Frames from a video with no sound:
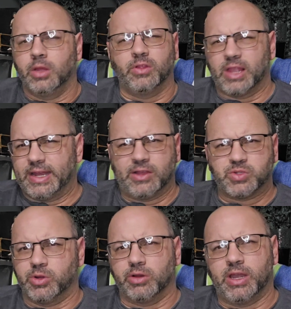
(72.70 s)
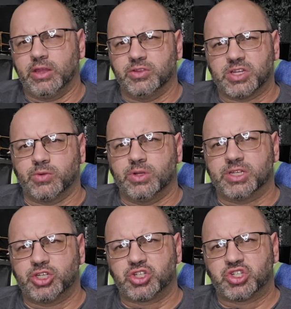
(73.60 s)
The Lighthouse one or any of those other ones. I
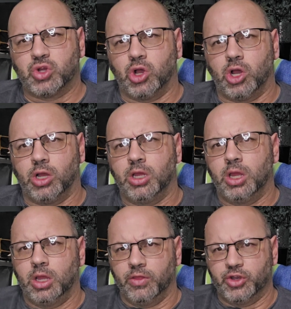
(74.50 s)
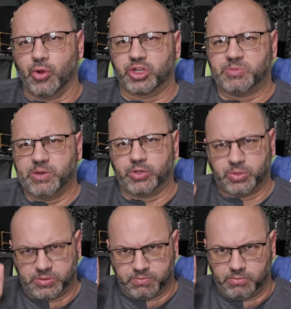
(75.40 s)
just saw The Norseman, which
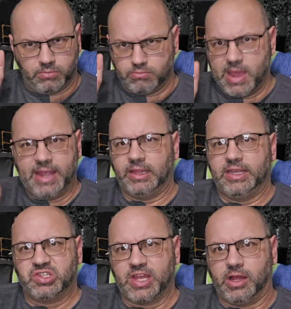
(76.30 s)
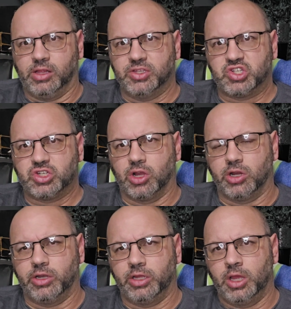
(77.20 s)
was manly as hell and
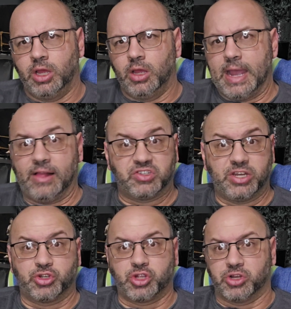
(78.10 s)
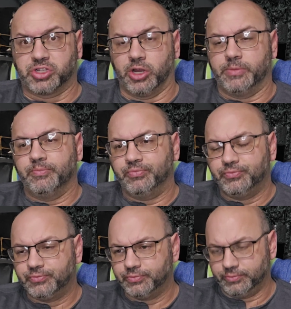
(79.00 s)
starred Alexander Skarsgård.
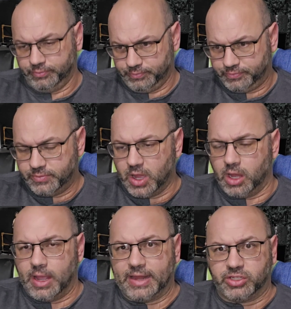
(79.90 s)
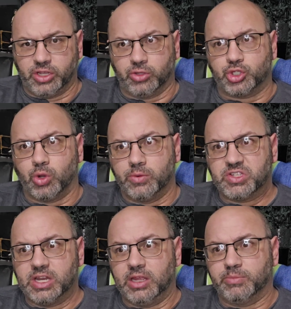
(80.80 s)
Anna Taylor-Joy was
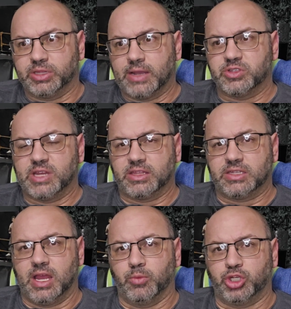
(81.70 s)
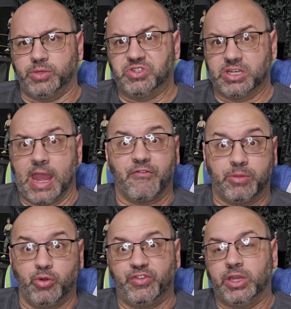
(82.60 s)
in it, but that was at the time when she was in every
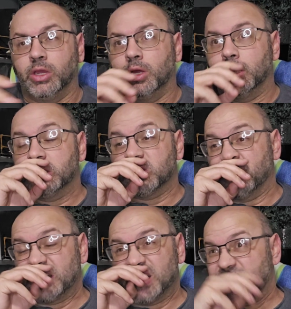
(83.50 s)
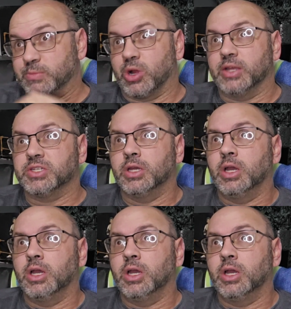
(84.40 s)
movie, so that's not a surprise.